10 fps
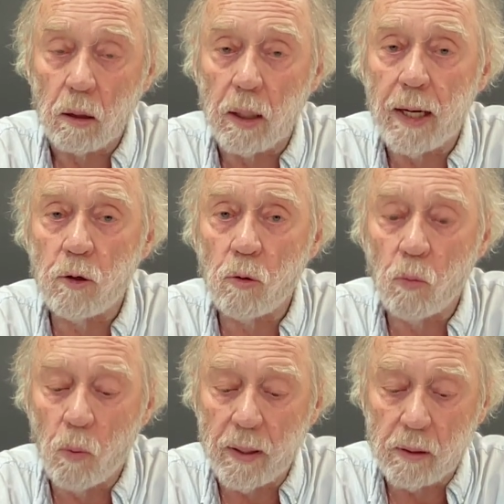later
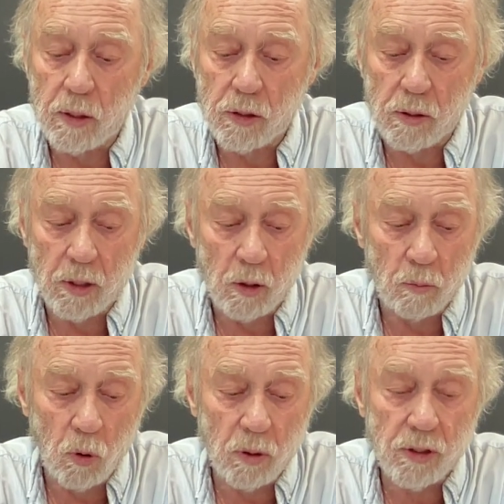witnessed the
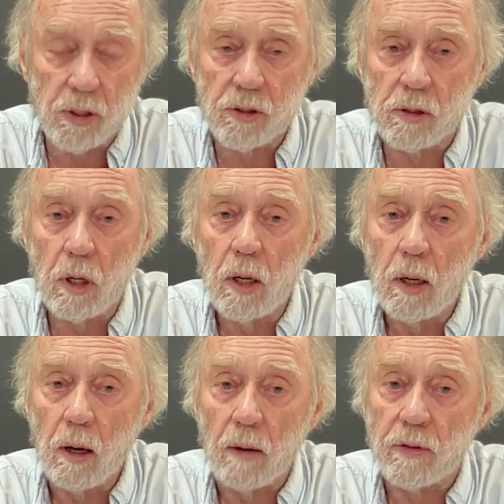emergence
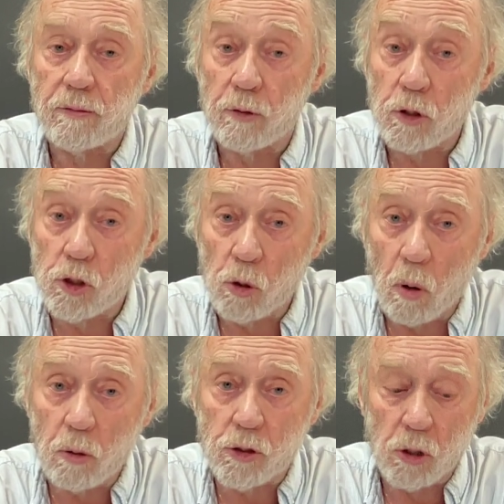of the
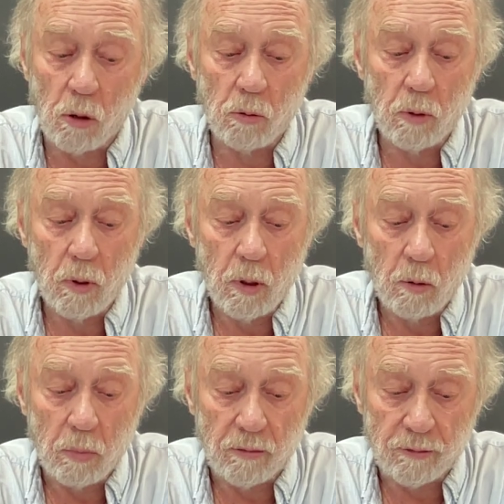virtuoso
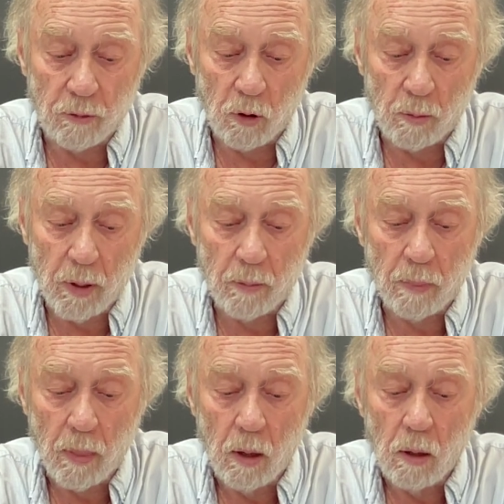performer,
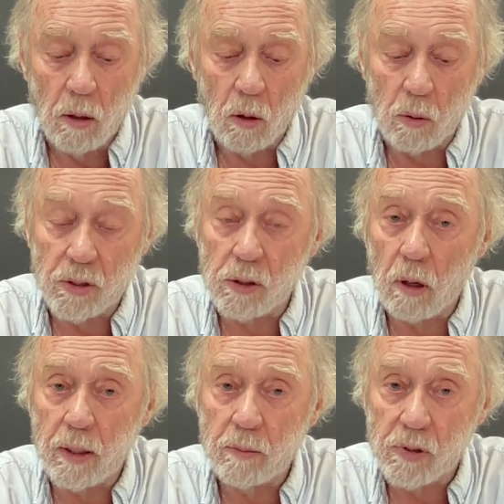who is
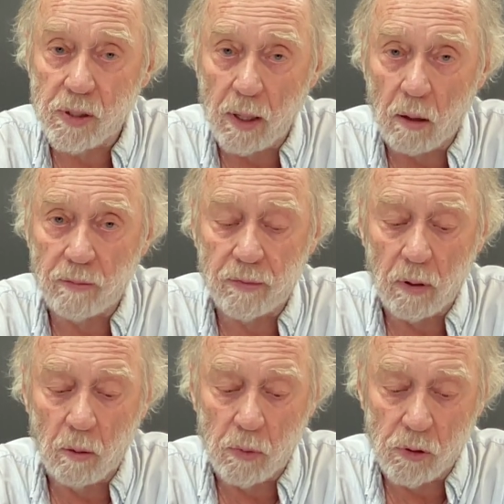not himself
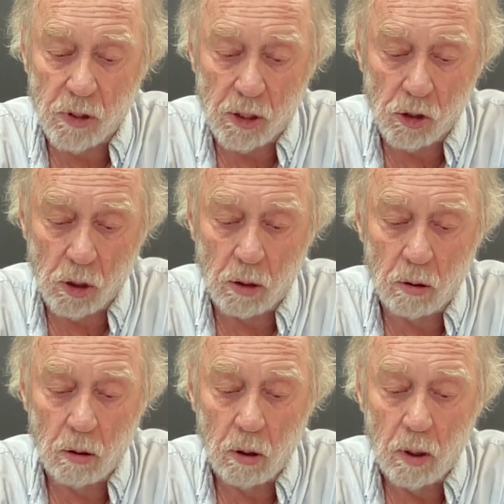a musician.
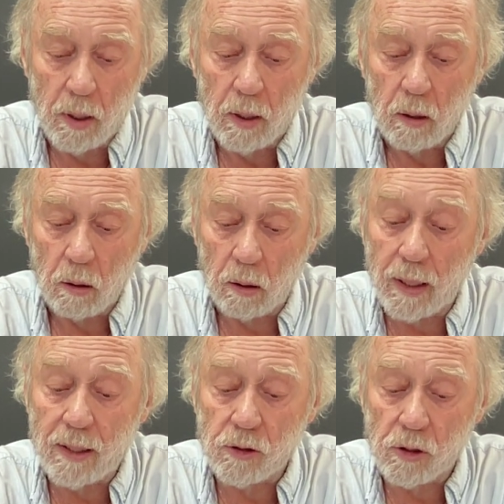
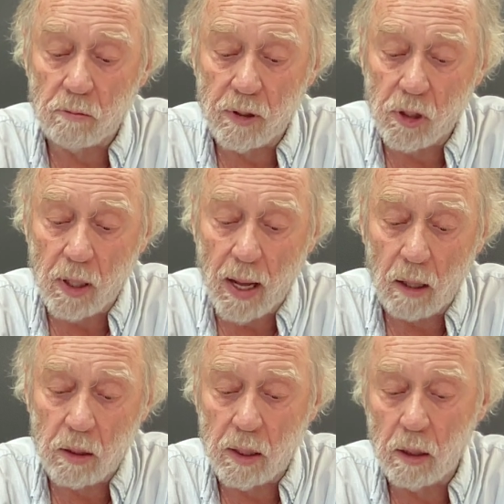Glenn's
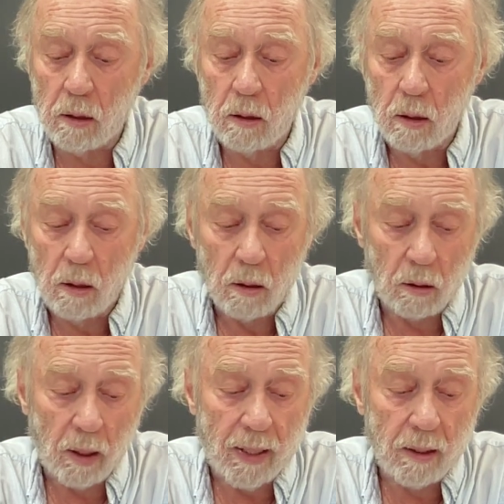originality
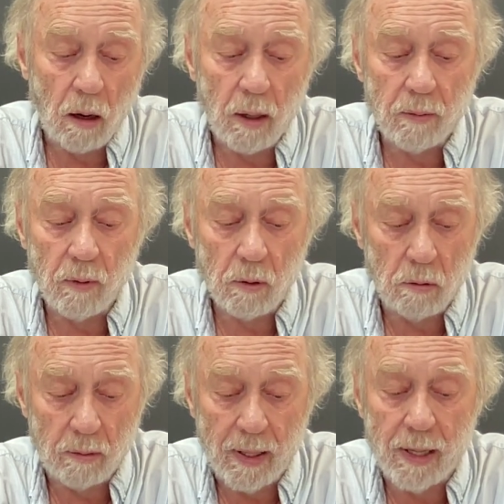lay not in the
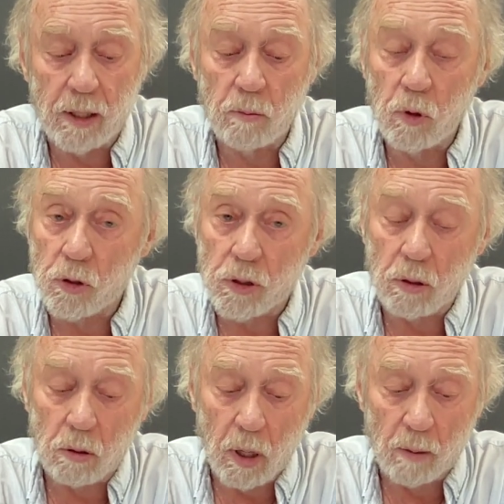creating
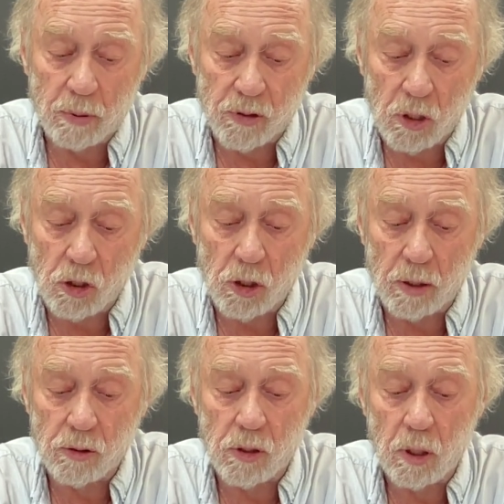musical
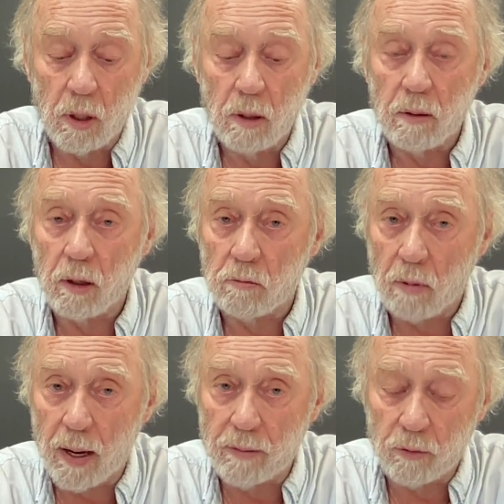compositions that
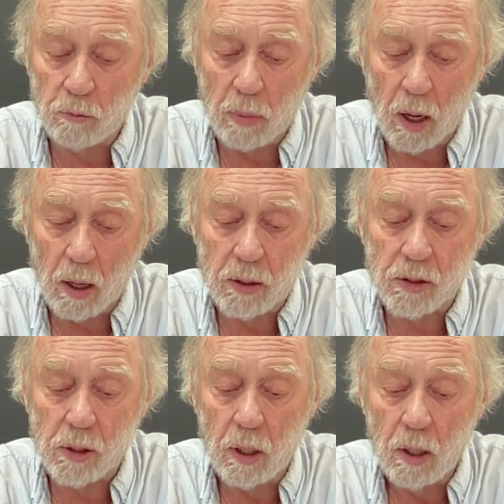rivaled
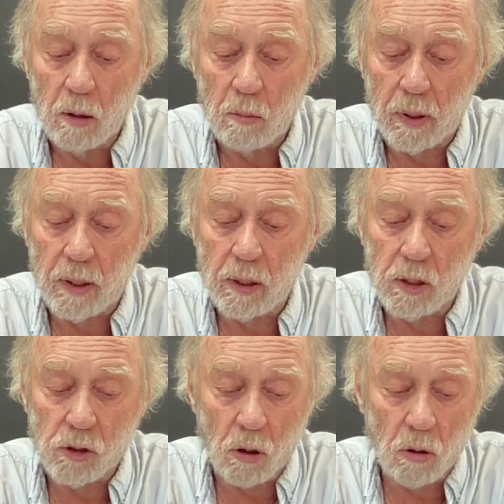Bach's, but in
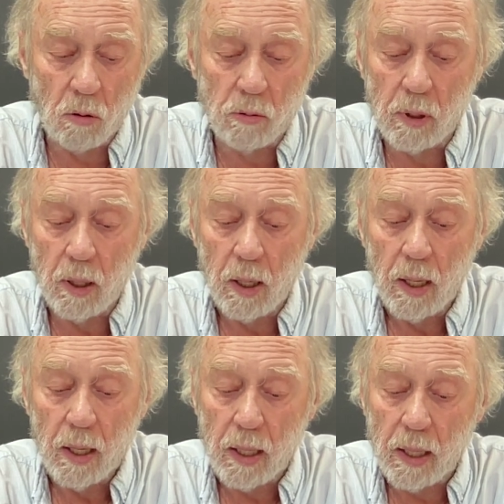his own
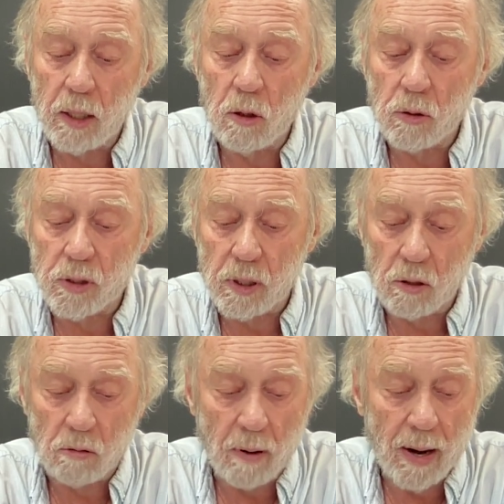
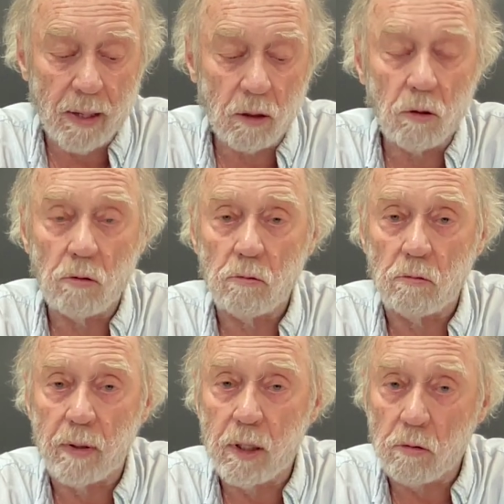idiosyncratic
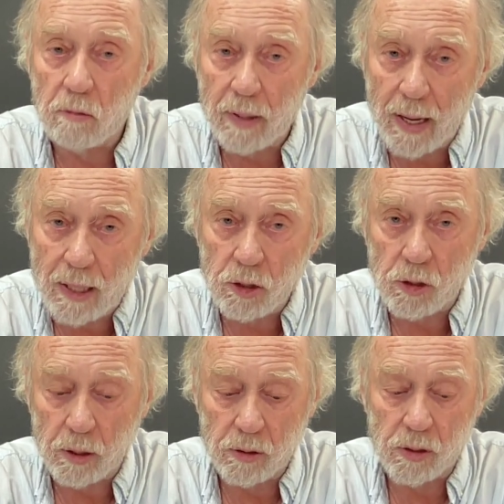
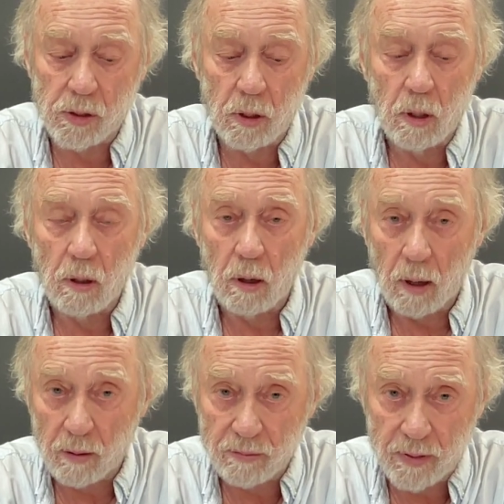recreations
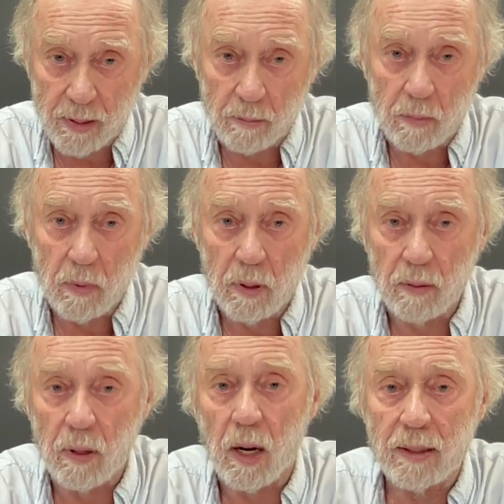of them,
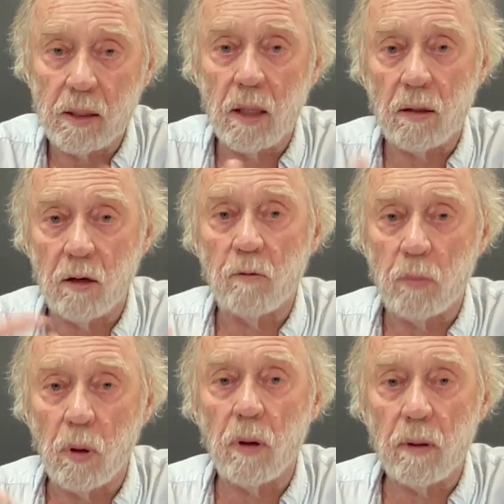and that idea that
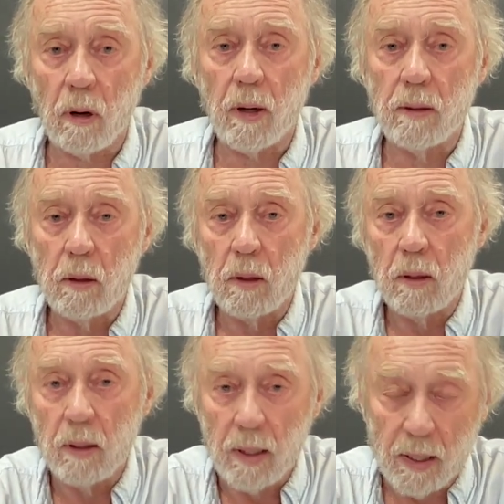of Bernhard
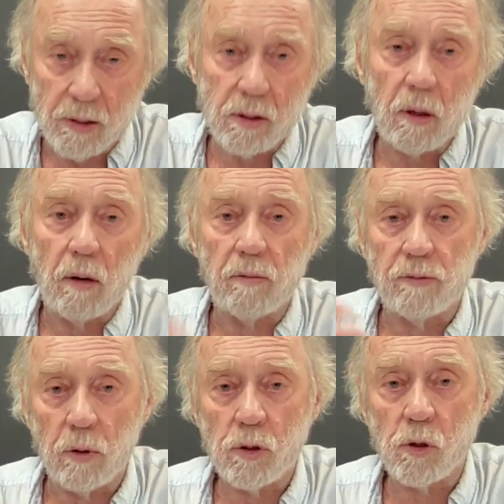as
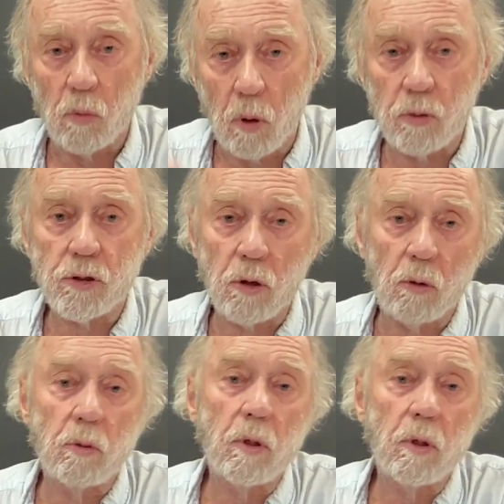a virtuoso